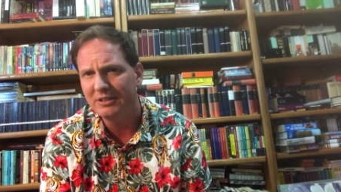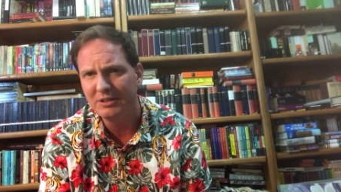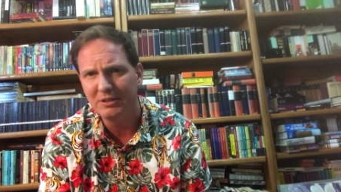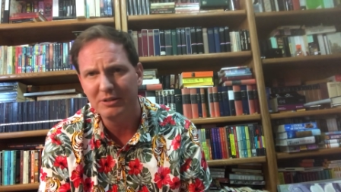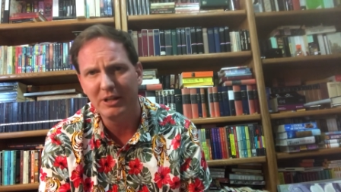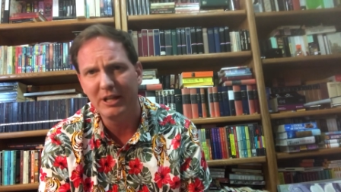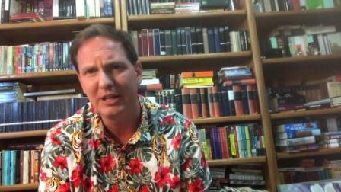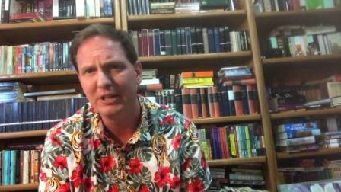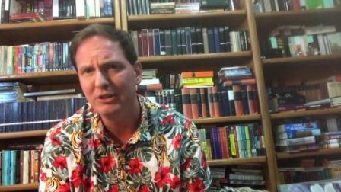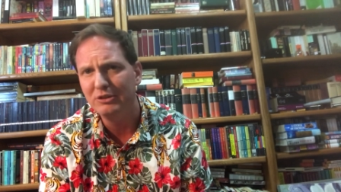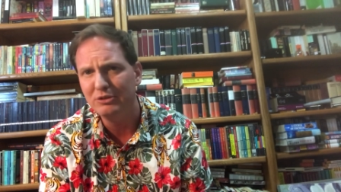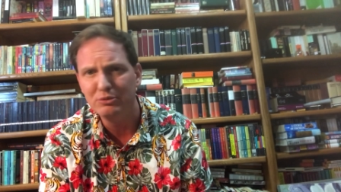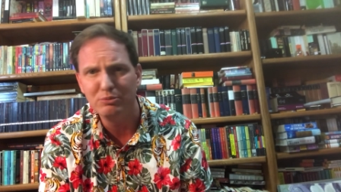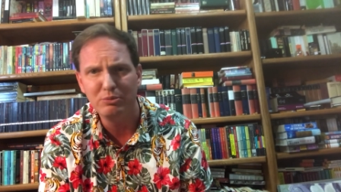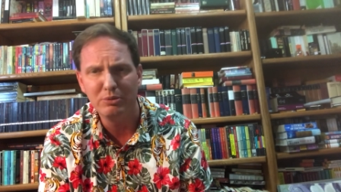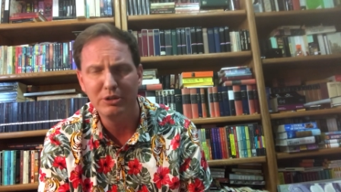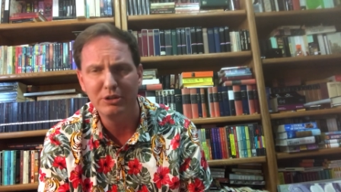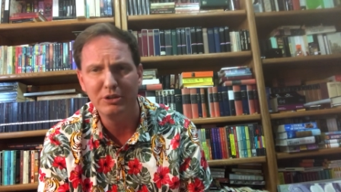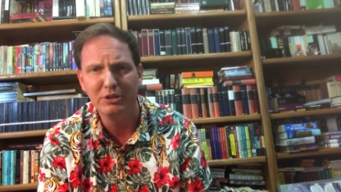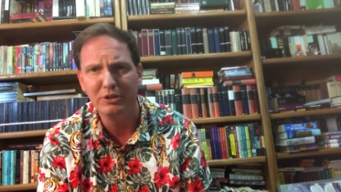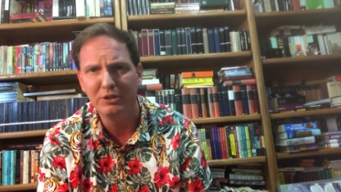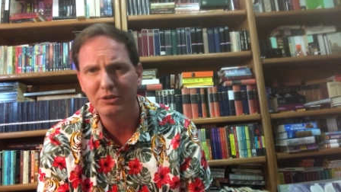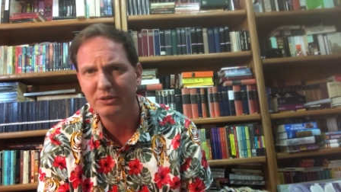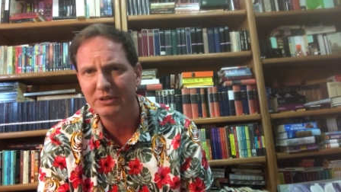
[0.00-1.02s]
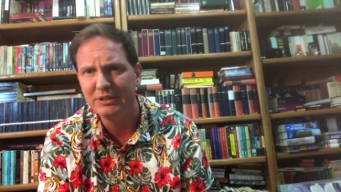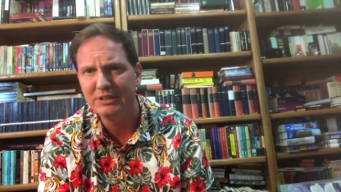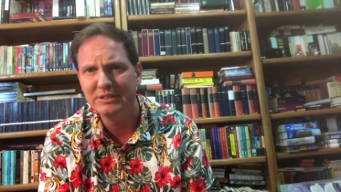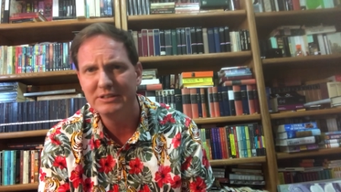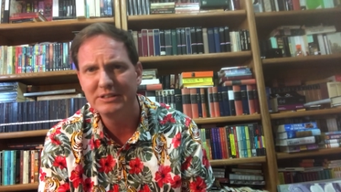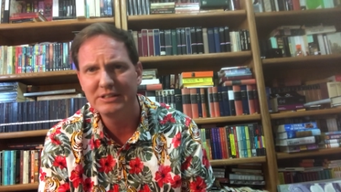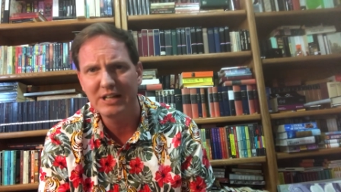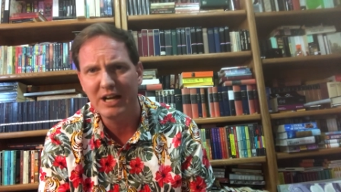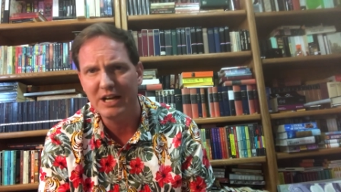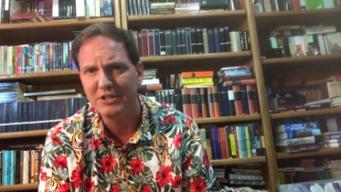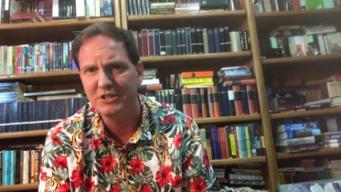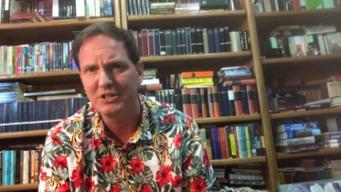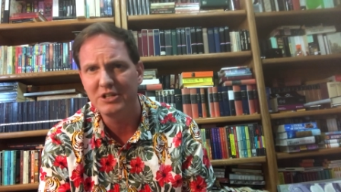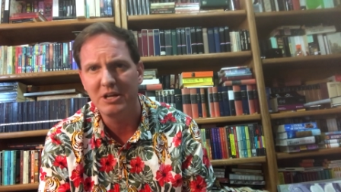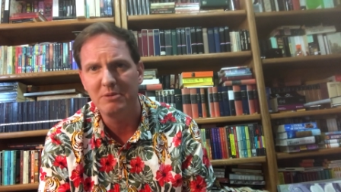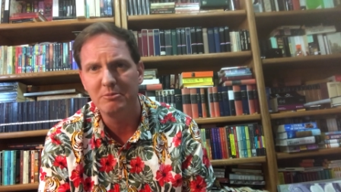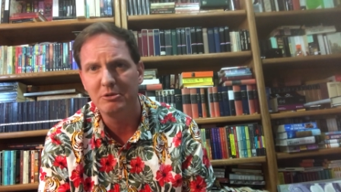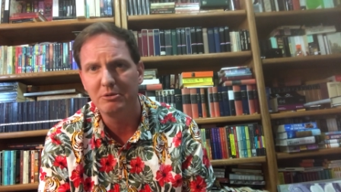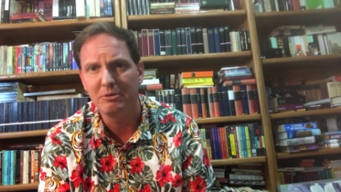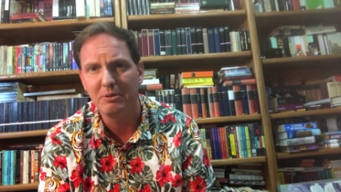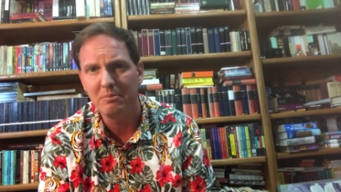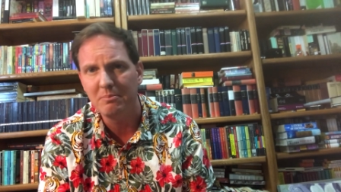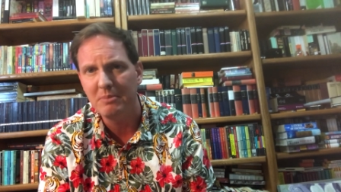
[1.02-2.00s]
to like use wood glue and scotch tape
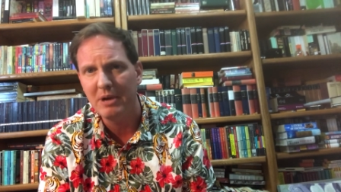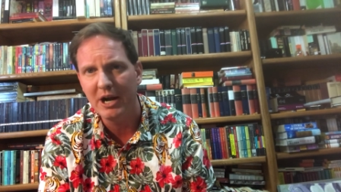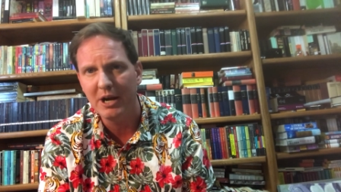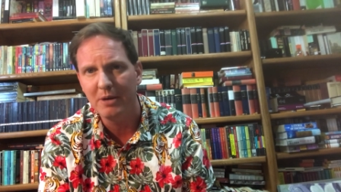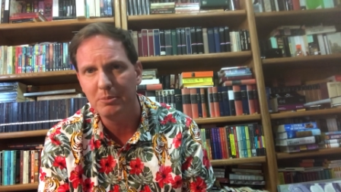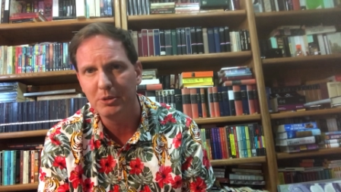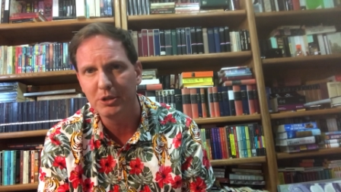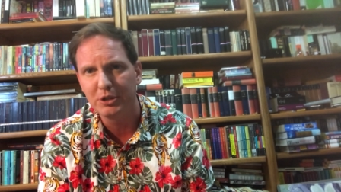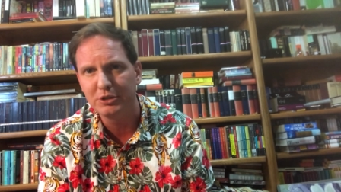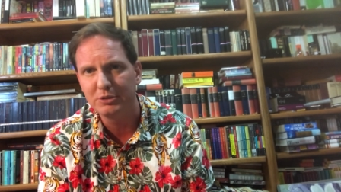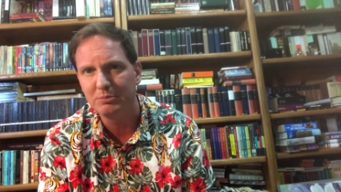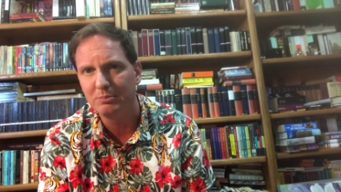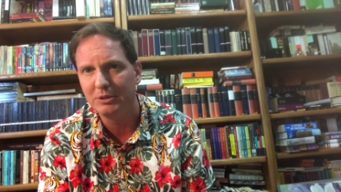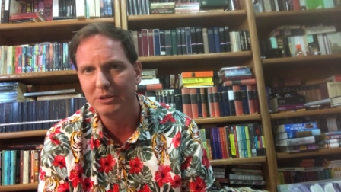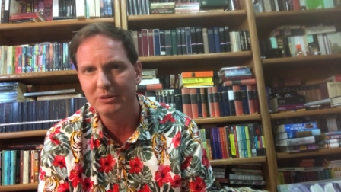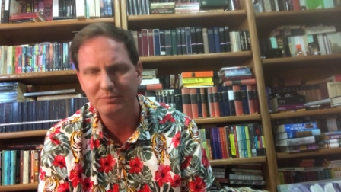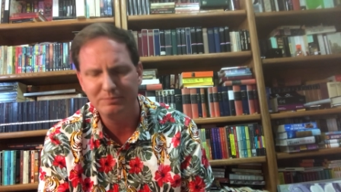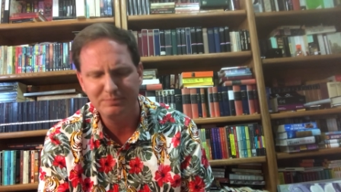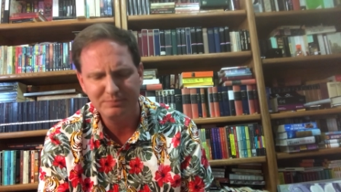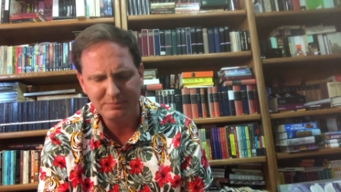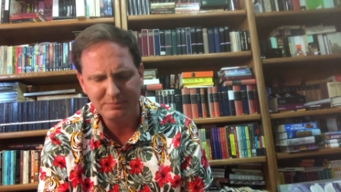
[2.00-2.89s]
to repair books, but